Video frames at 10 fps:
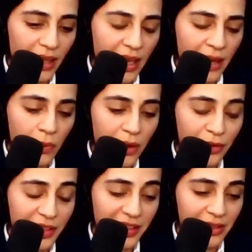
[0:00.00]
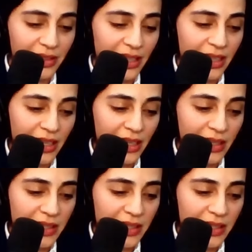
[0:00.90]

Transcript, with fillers: And one of the things that I